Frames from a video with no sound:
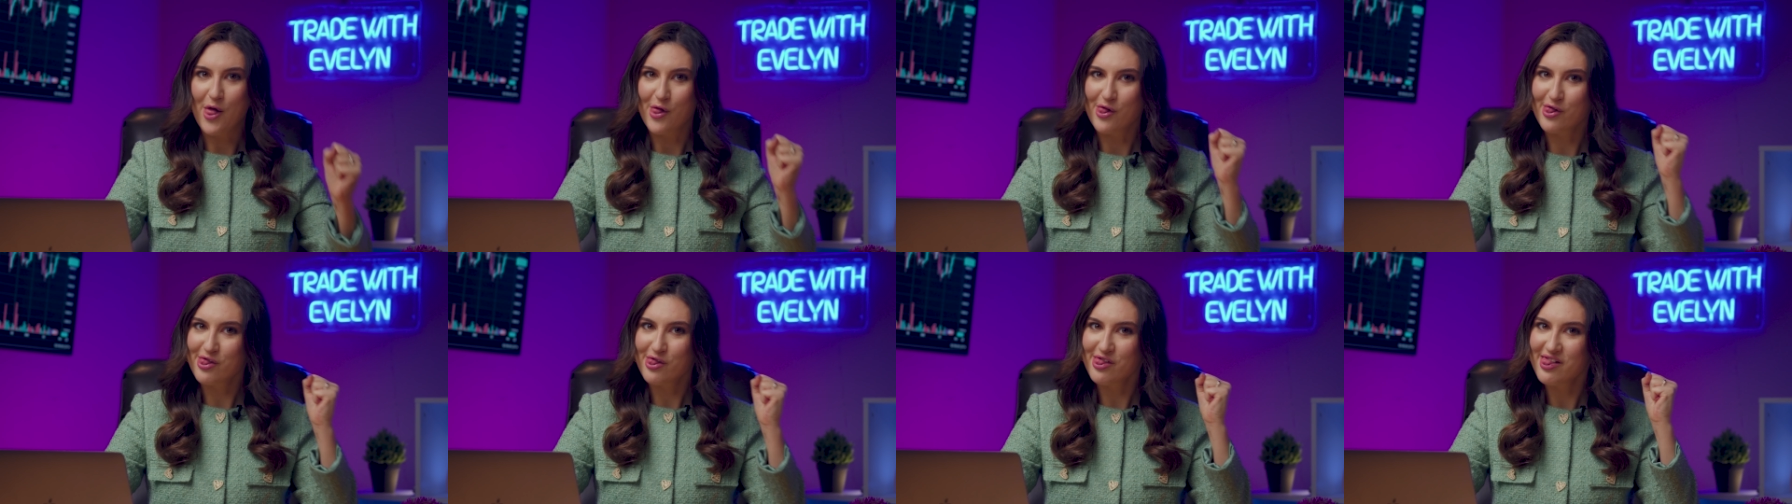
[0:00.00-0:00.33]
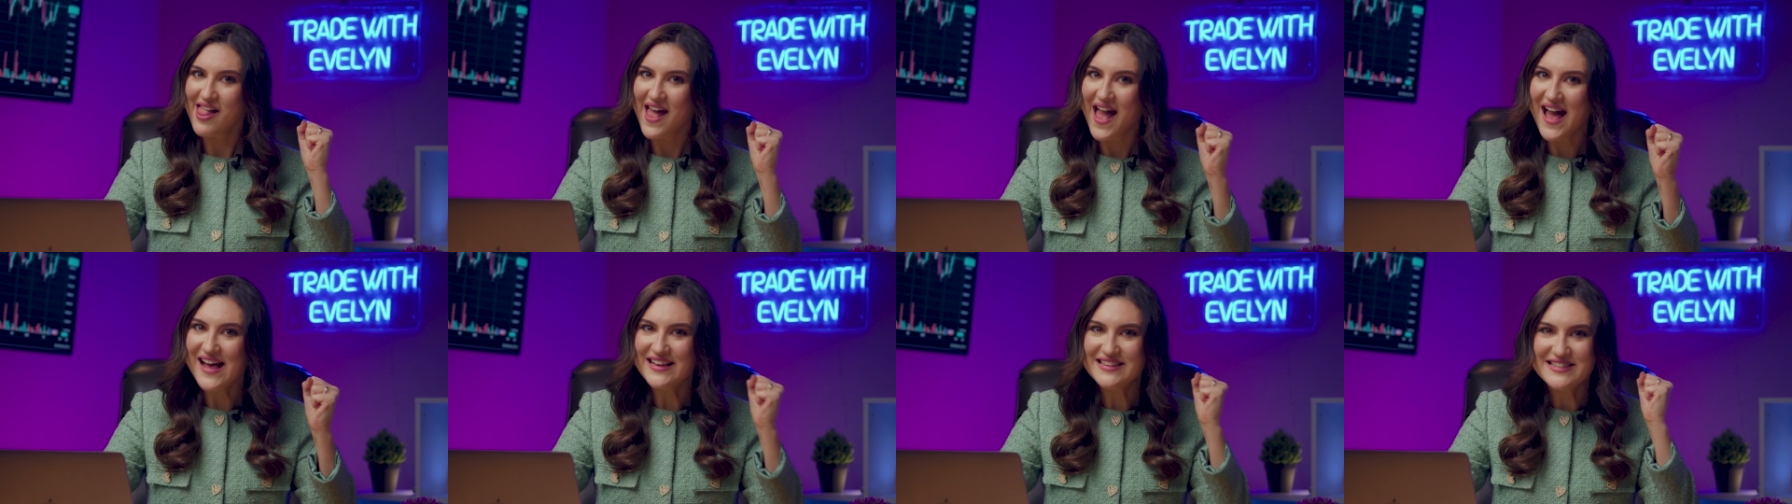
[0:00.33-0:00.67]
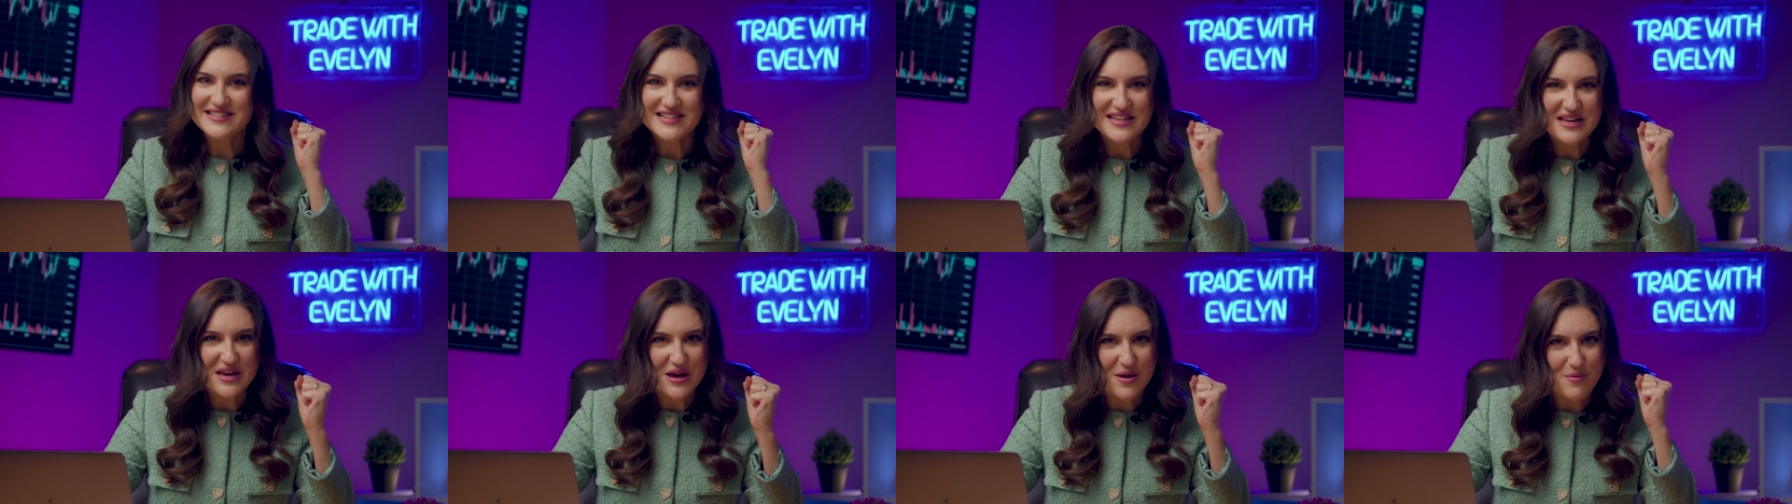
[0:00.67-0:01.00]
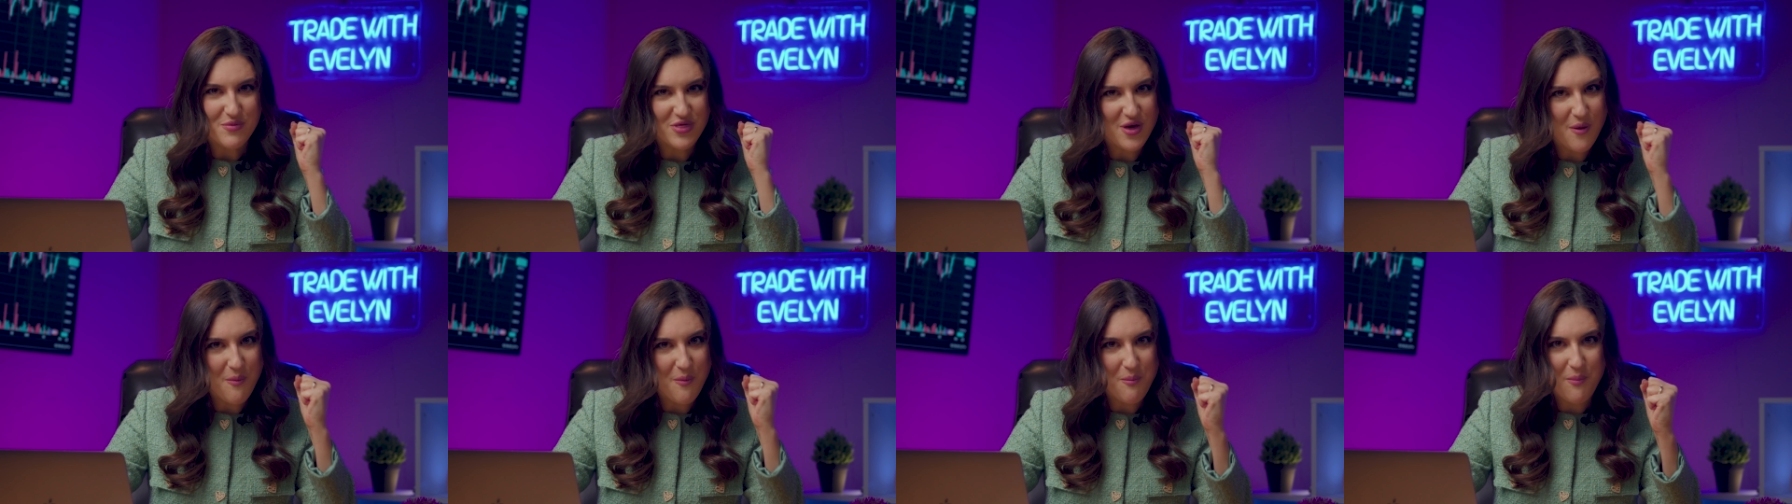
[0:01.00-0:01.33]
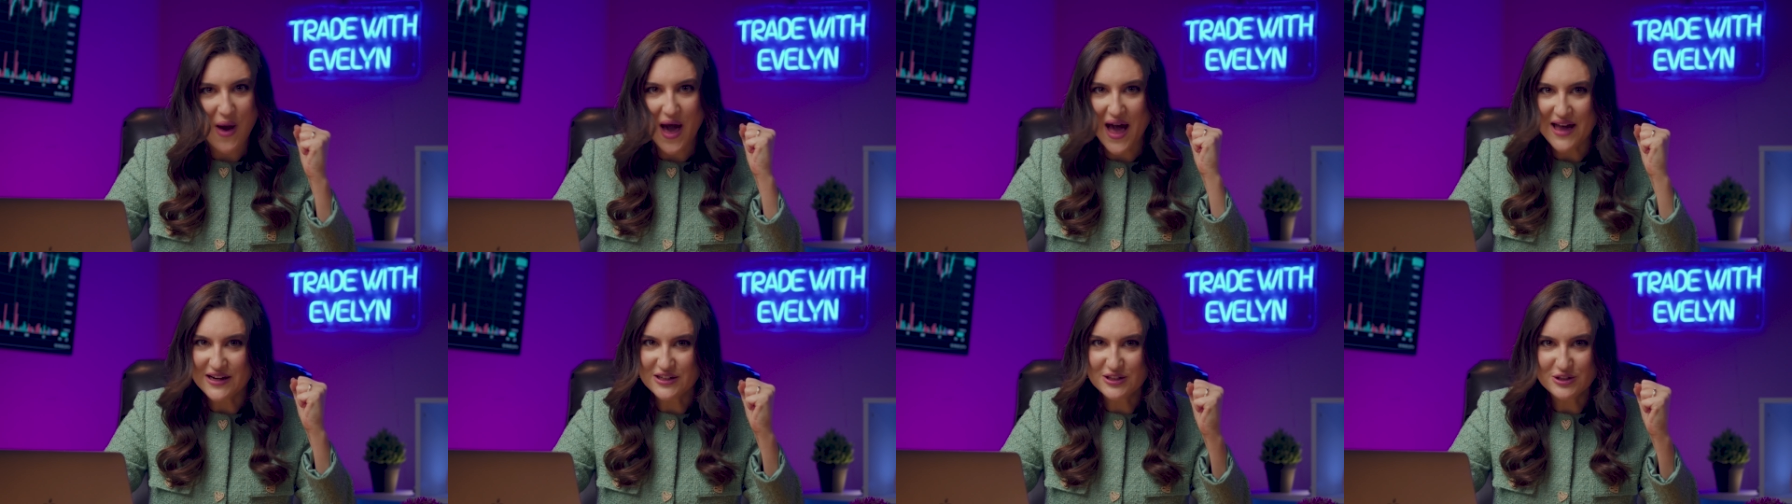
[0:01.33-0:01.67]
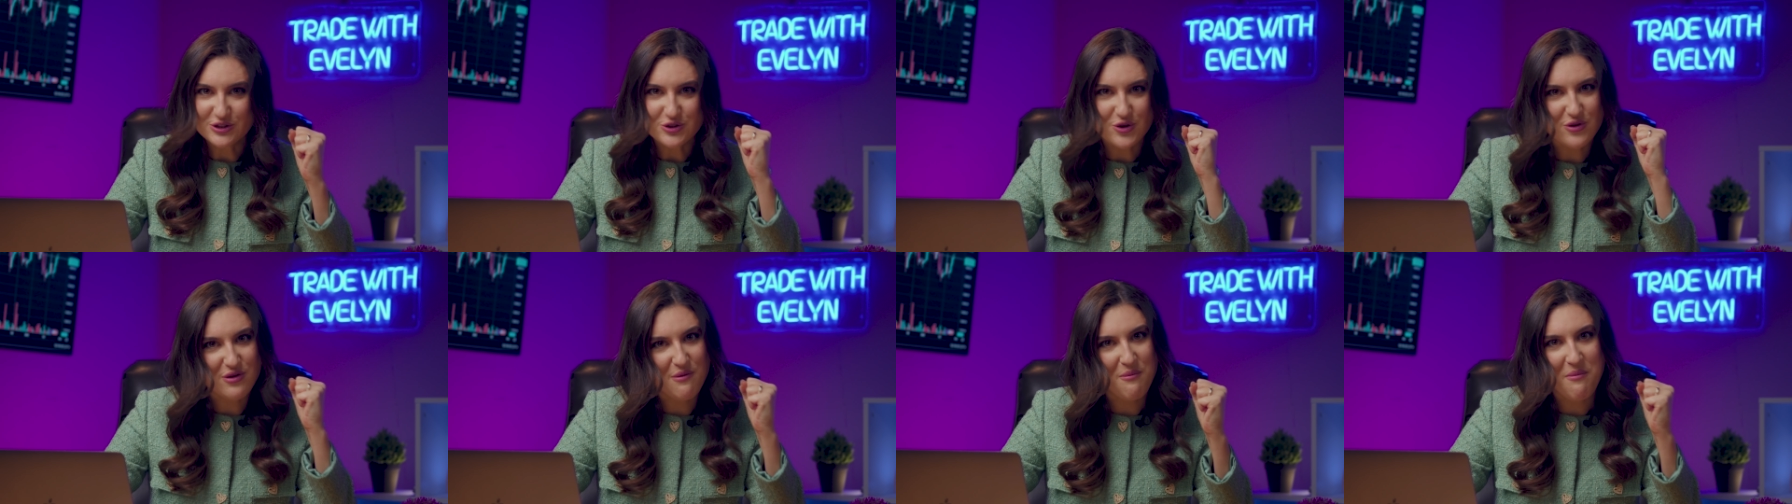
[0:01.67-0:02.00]
let's keep the pedal
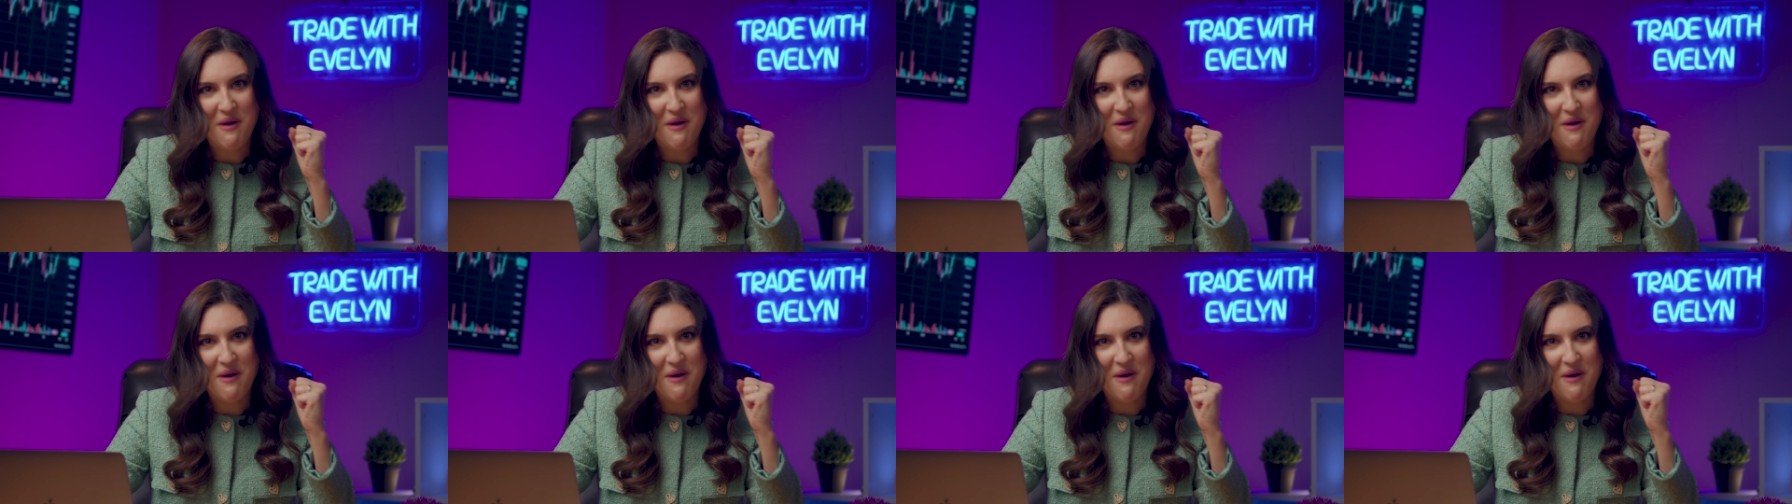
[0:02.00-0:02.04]
to the